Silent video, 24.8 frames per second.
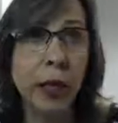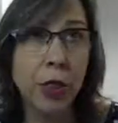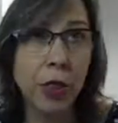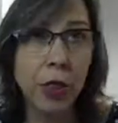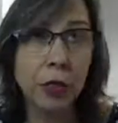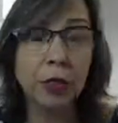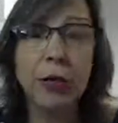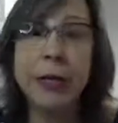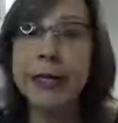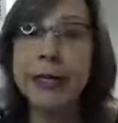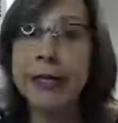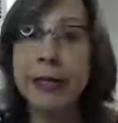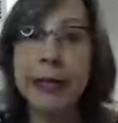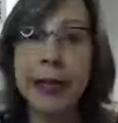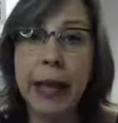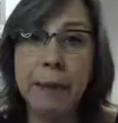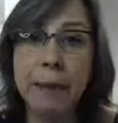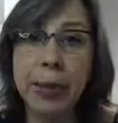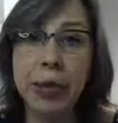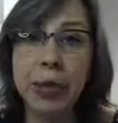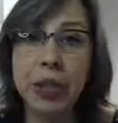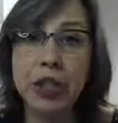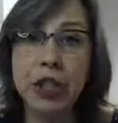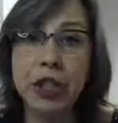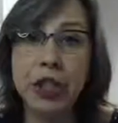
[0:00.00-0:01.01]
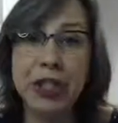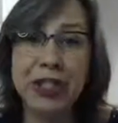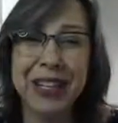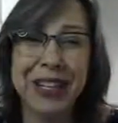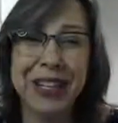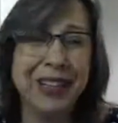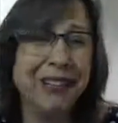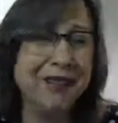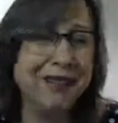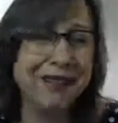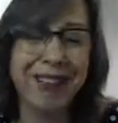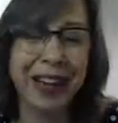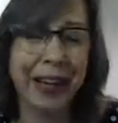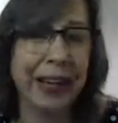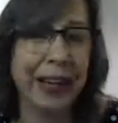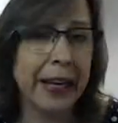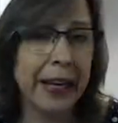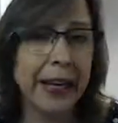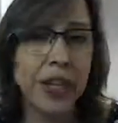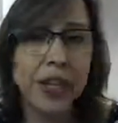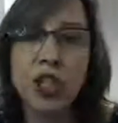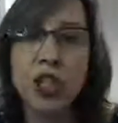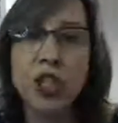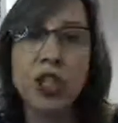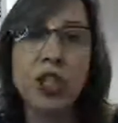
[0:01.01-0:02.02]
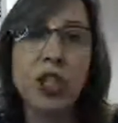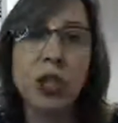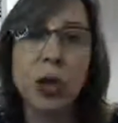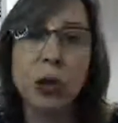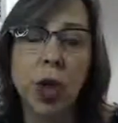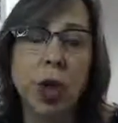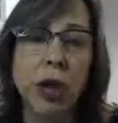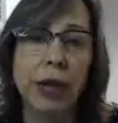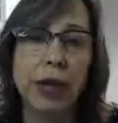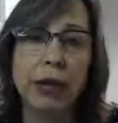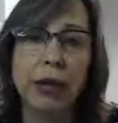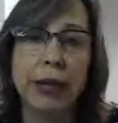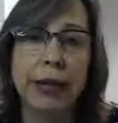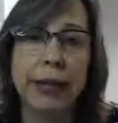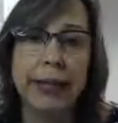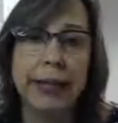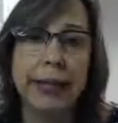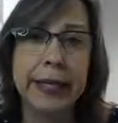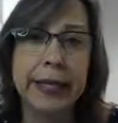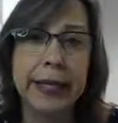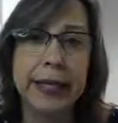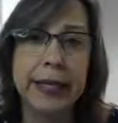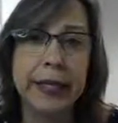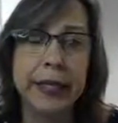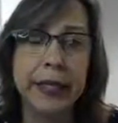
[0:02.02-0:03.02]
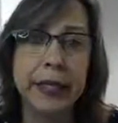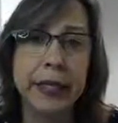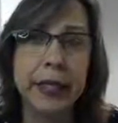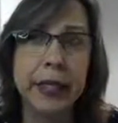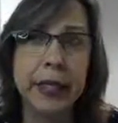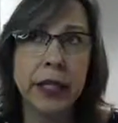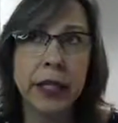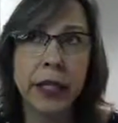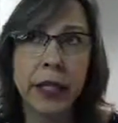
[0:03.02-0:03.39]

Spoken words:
The reason they purchased it, that condition no longer exists.